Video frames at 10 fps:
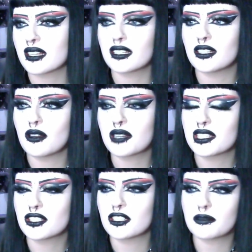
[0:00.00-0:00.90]
you know,
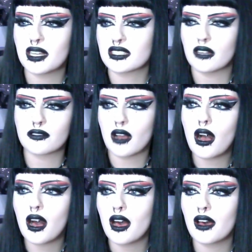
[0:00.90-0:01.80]
considered myself
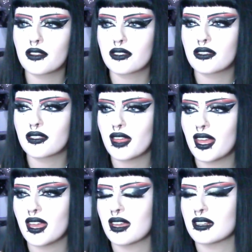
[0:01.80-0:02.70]
goth,
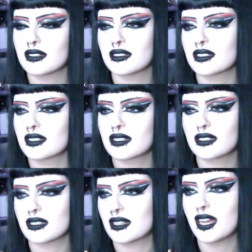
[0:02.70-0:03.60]
and
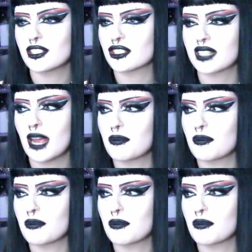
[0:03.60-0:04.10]
you just